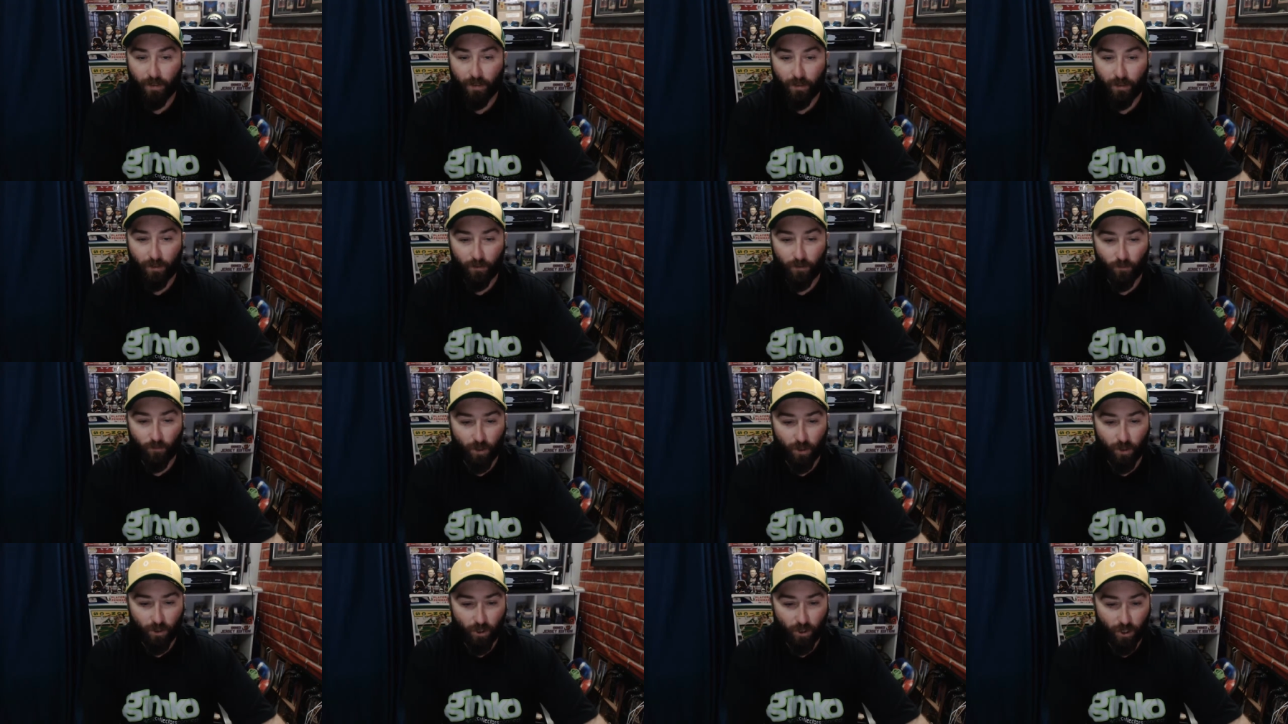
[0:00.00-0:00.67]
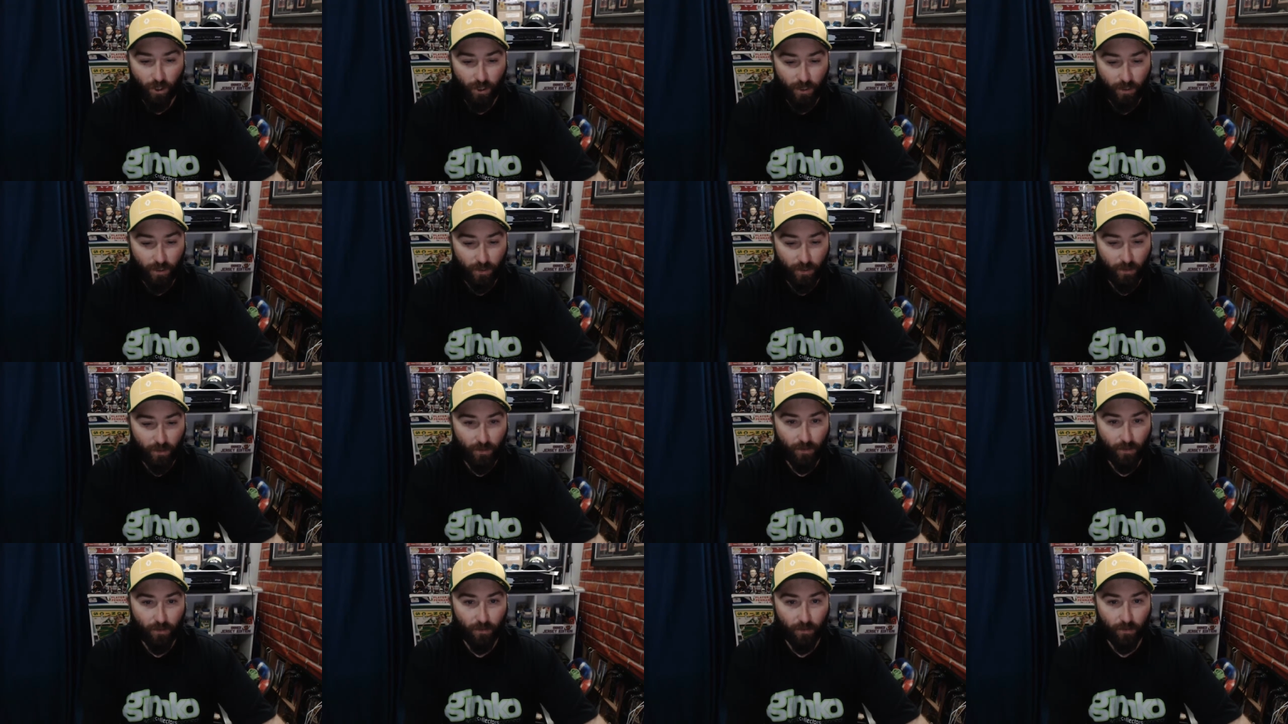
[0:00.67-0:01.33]
on
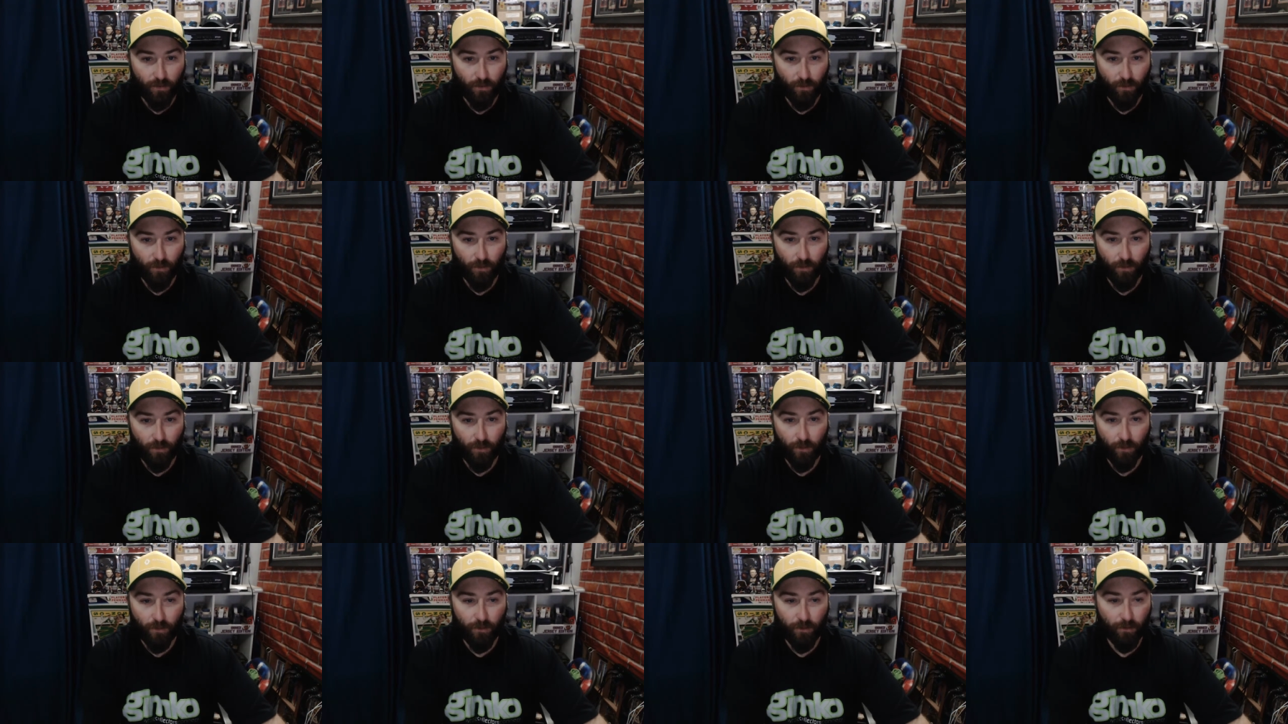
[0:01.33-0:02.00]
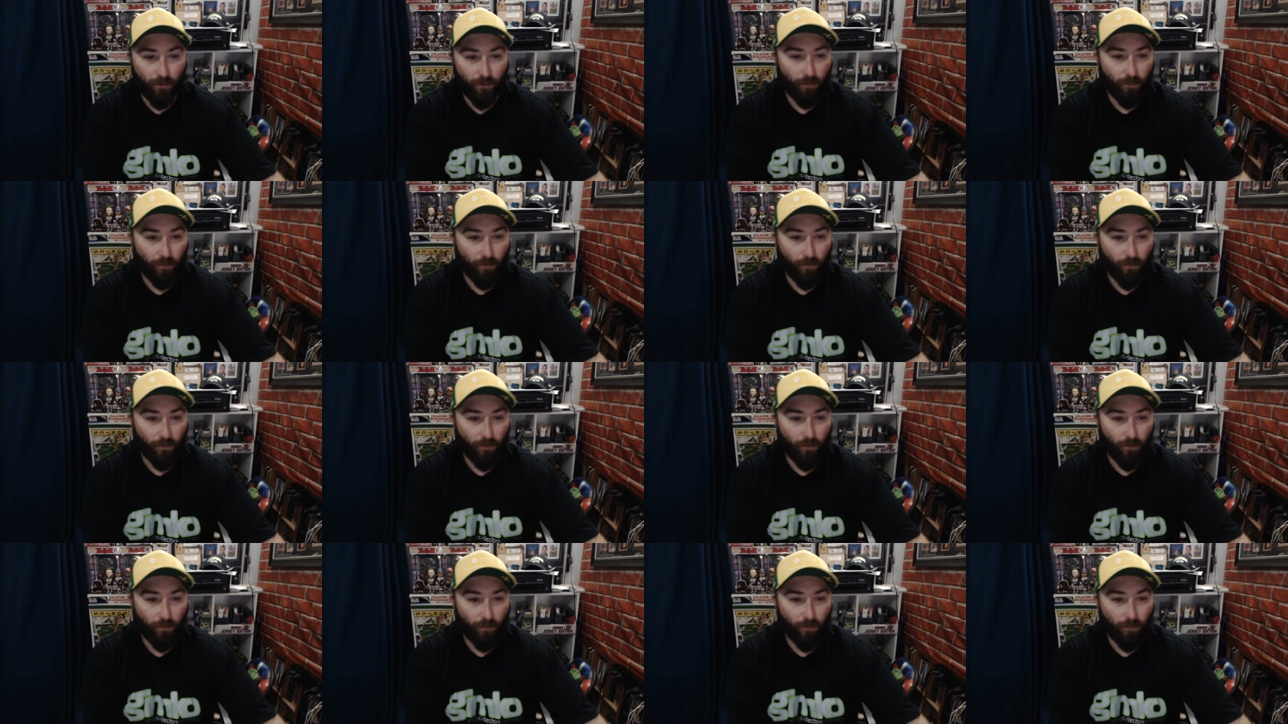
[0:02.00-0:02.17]
watching or